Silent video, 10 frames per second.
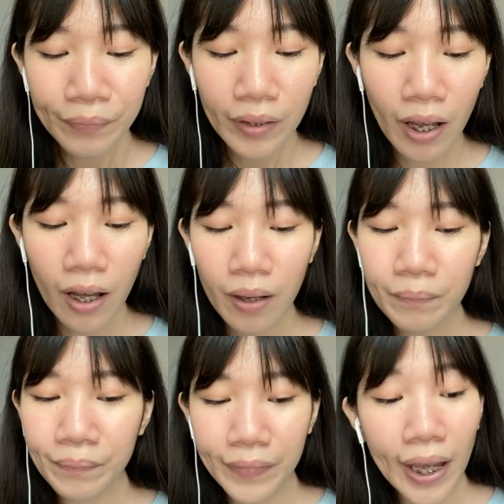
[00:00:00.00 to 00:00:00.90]

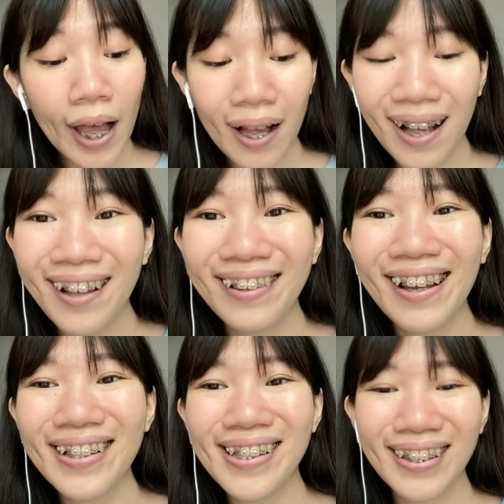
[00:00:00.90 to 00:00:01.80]
yeah,
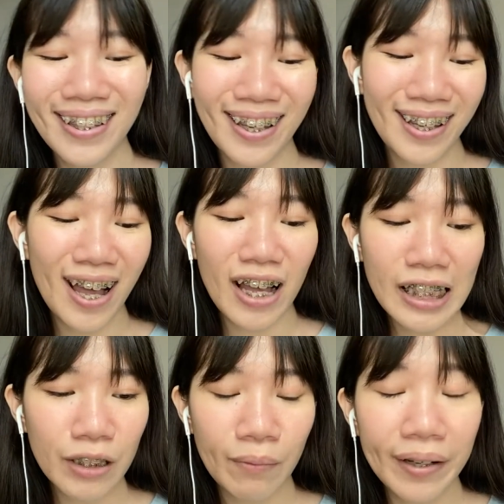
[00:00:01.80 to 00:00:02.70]
that's the thing.
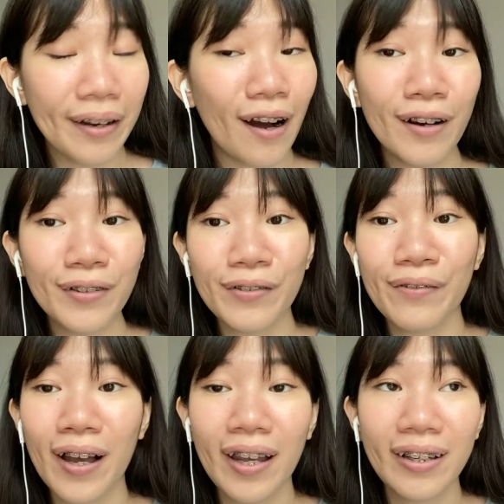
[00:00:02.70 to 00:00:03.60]
It's very hard to
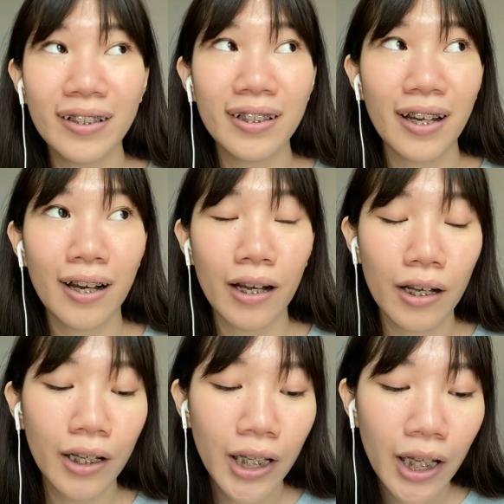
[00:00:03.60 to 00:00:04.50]
find
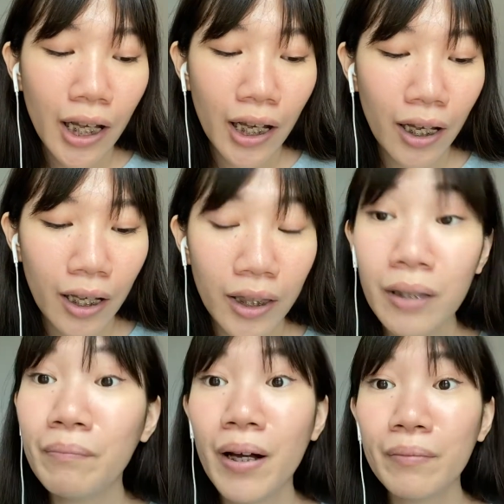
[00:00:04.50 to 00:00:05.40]
a
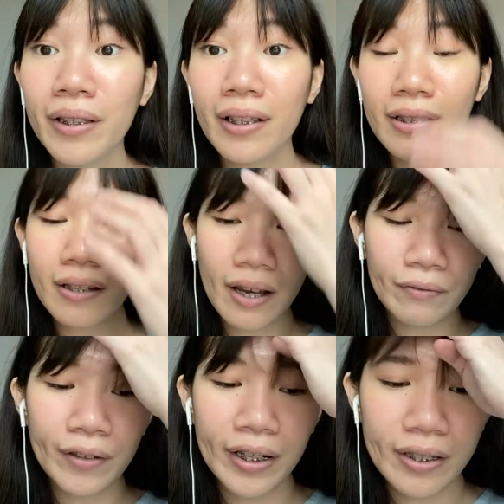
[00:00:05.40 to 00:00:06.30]
lip balm that doesn't have
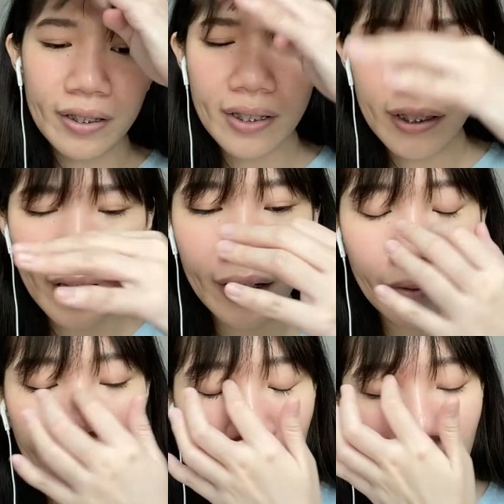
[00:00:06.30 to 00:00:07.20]
fragrance. It's like
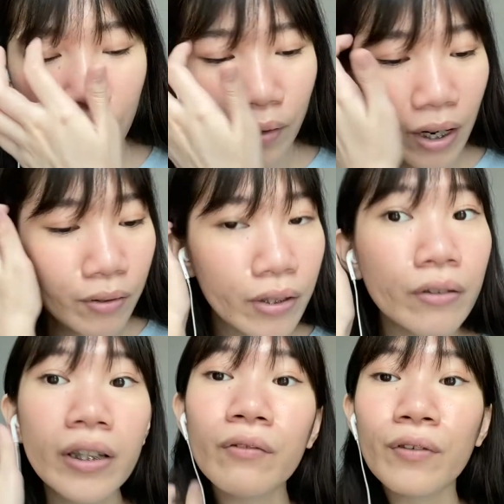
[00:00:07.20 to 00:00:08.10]
when I was
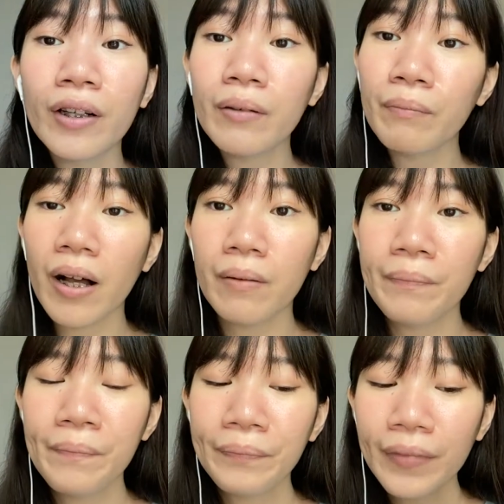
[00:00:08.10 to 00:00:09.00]
looking for lip balm,
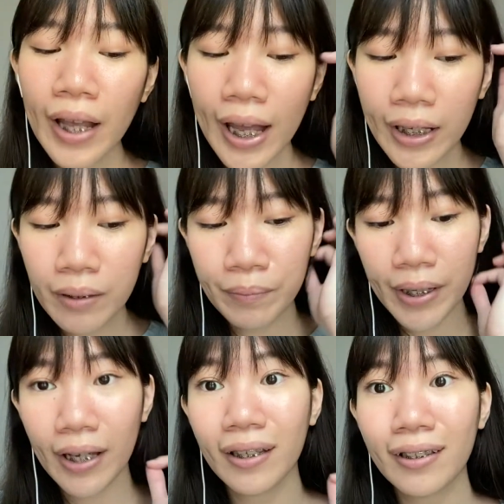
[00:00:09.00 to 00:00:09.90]
I keep
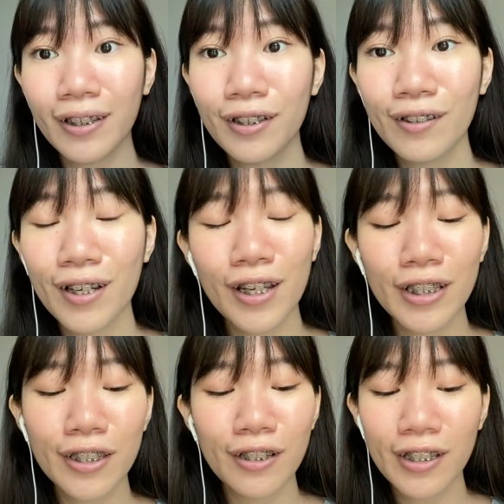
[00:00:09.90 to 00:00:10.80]
checking the
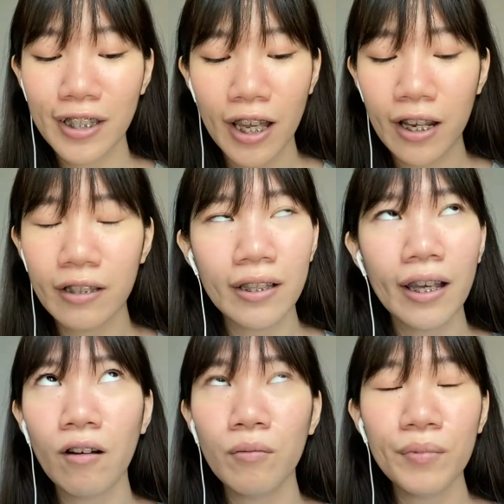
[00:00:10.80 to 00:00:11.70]
ingredients list, and it's
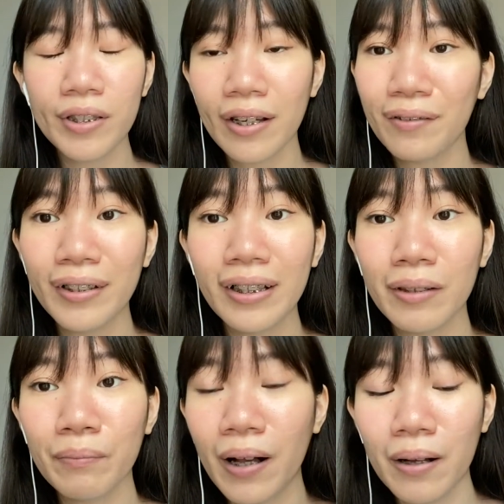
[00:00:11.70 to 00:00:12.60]
like almost every
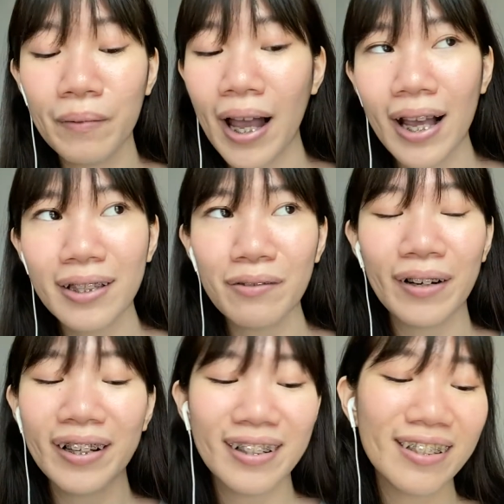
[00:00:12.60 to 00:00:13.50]
lip balm has
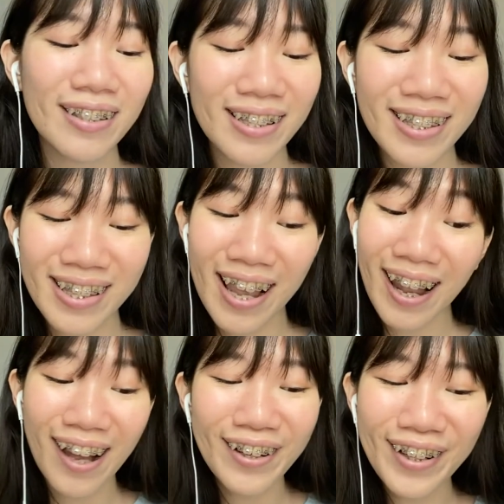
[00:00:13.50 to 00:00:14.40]
fragrance, and it's like
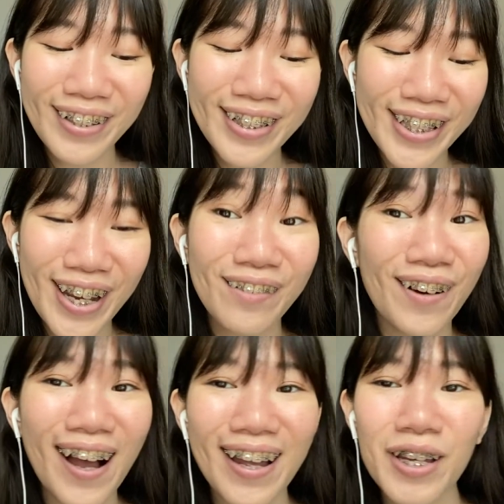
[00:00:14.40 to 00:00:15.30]
I don't understand
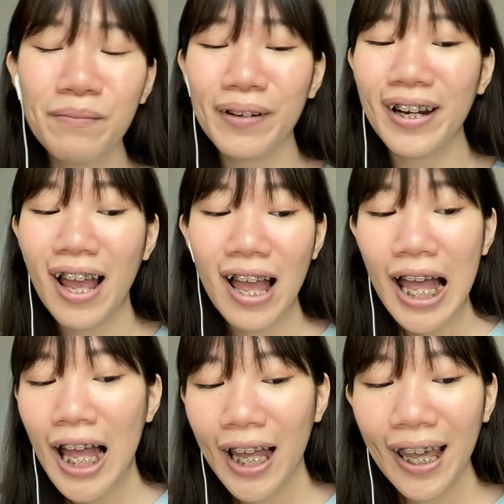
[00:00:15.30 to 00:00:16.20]
why, but
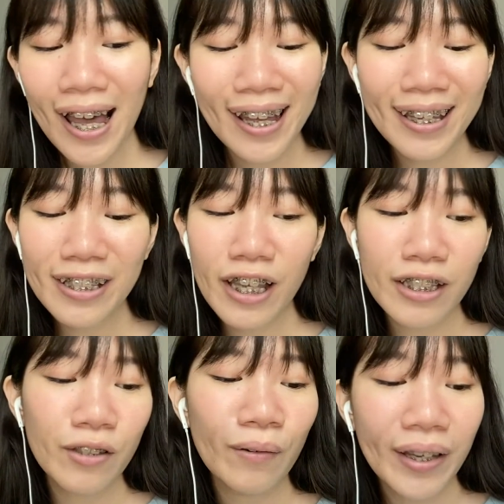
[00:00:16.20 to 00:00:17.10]
yeah, I guess
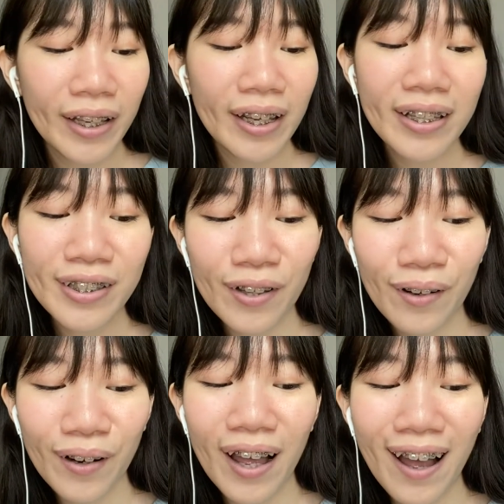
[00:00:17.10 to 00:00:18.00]
that's the way it is.
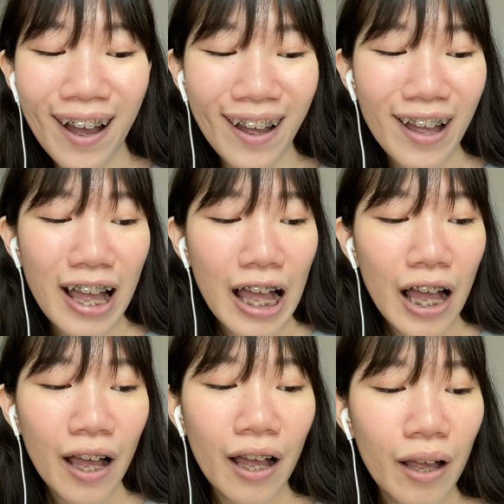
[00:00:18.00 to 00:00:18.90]
So okay,
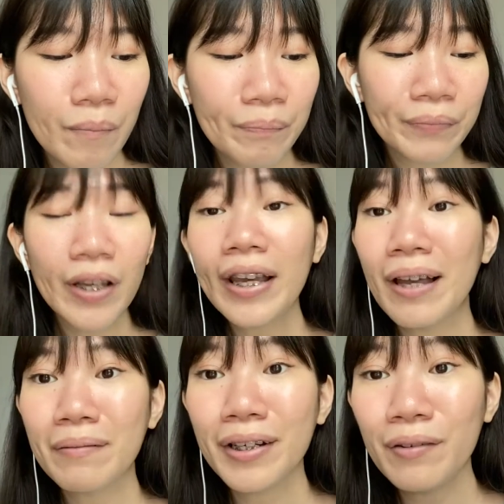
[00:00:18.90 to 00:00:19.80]

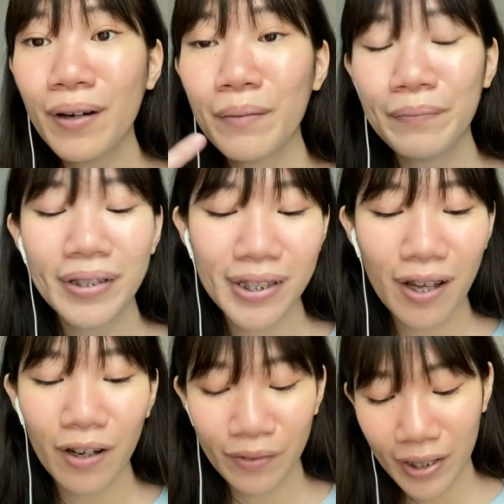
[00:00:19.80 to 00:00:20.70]
I'm gonna wipe this
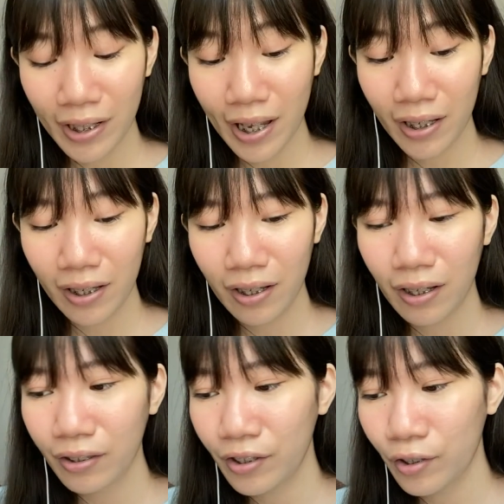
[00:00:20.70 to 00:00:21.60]
off and like
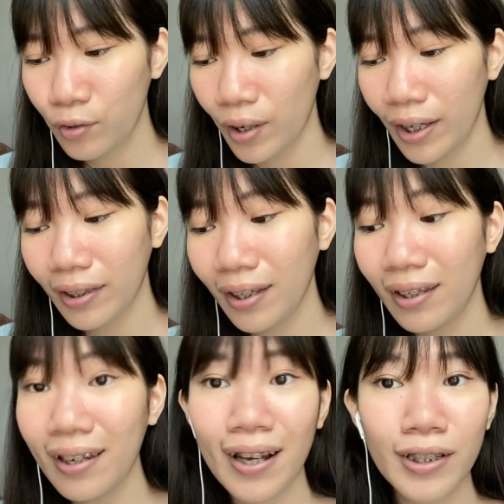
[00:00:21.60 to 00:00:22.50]
just try the
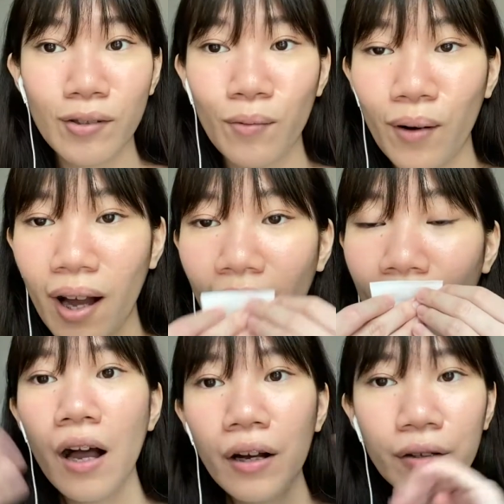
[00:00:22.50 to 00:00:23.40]
next one.
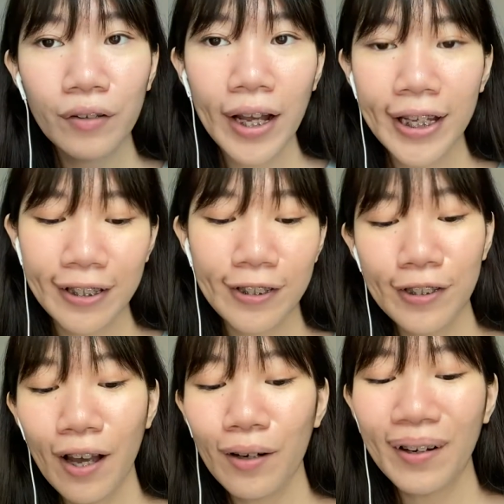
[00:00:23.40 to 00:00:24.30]
Alright,
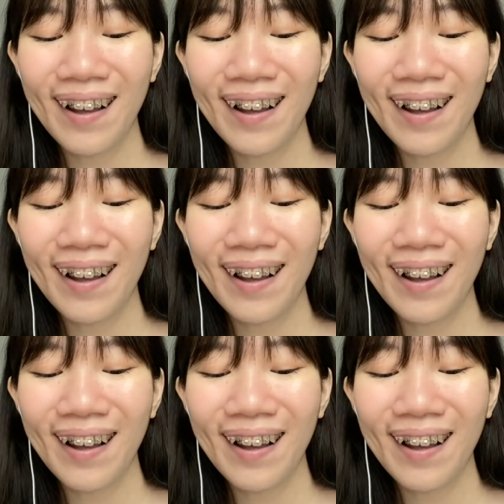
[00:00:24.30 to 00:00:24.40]
so